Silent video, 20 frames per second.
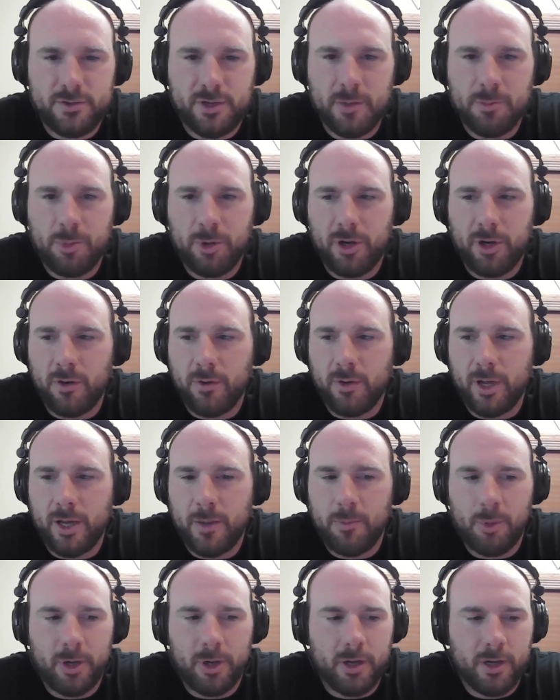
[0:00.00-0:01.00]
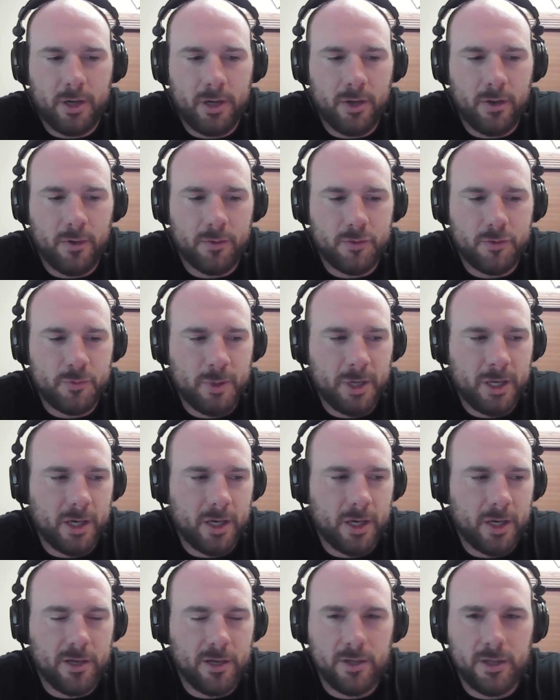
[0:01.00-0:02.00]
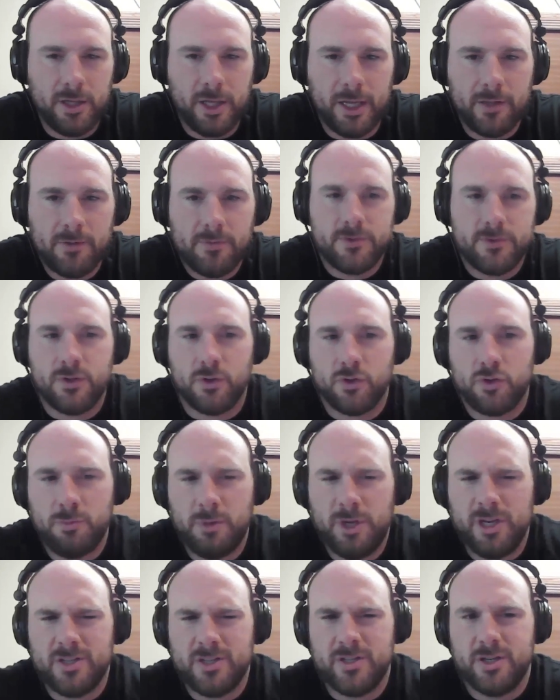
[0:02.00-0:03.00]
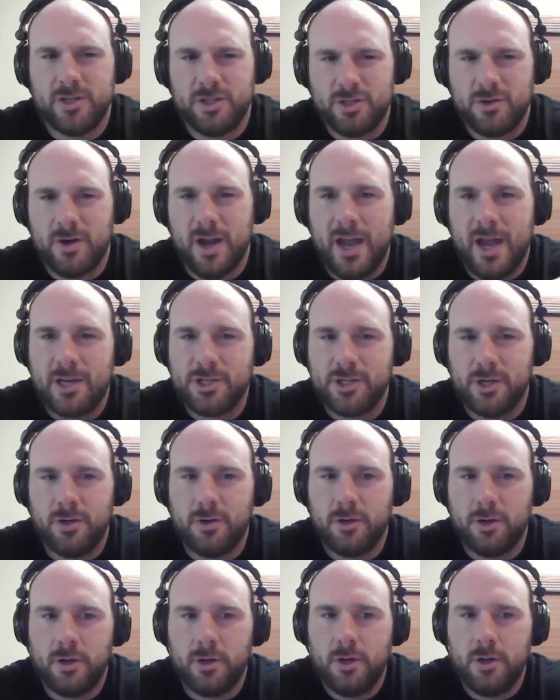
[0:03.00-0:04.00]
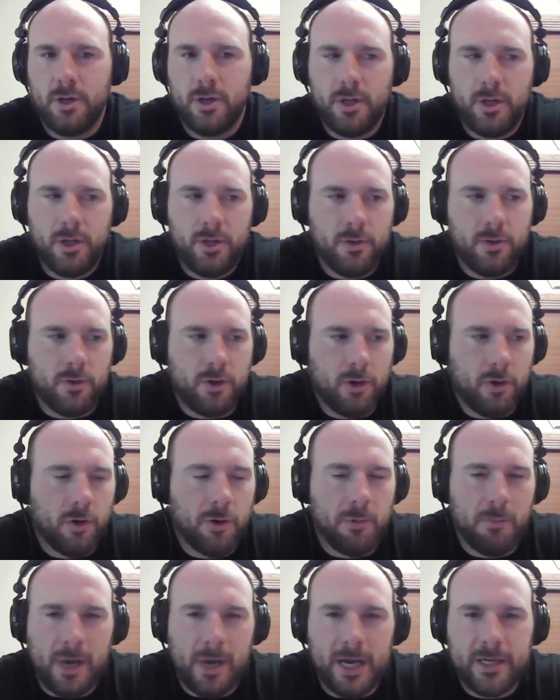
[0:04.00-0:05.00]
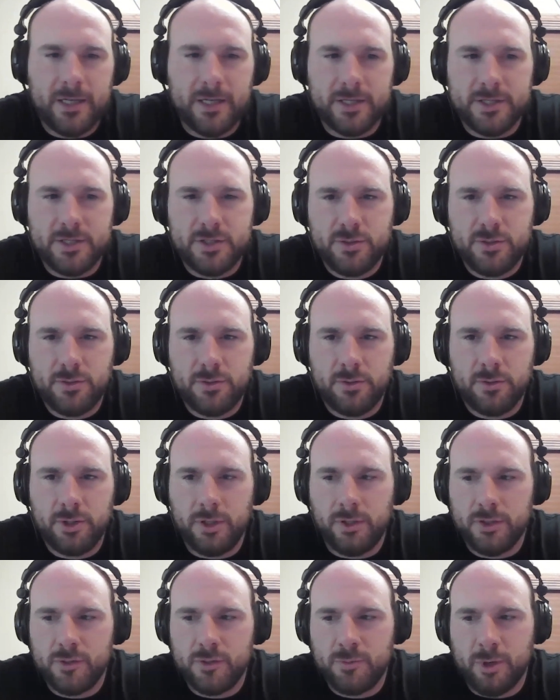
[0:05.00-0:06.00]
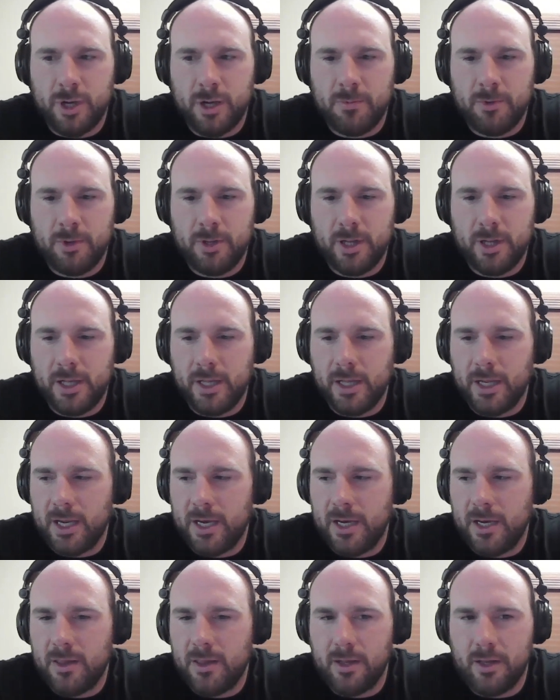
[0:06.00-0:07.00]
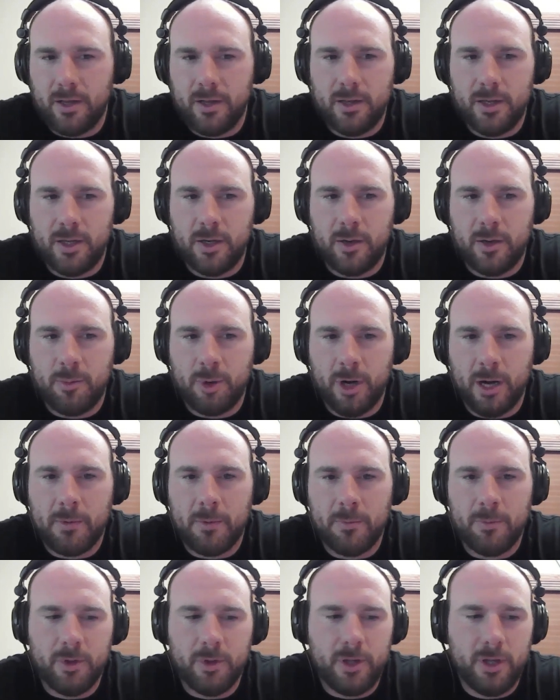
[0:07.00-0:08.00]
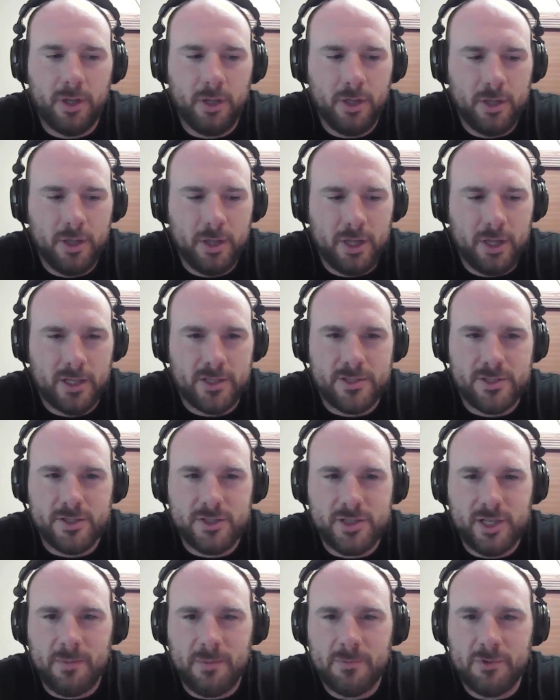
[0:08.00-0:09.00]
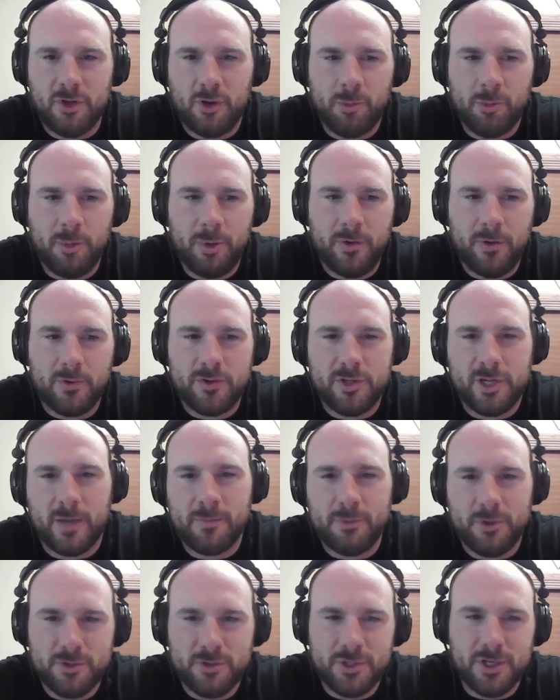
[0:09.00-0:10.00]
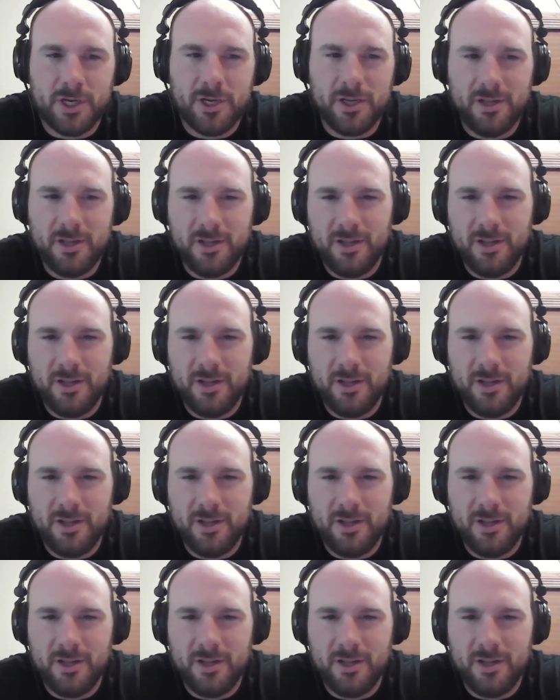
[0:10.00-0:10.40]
and put it away. But, speaking on like social media as a distraction or a mindless tool, it's probably a lot like anything. It probably hits the same dopamine receptors that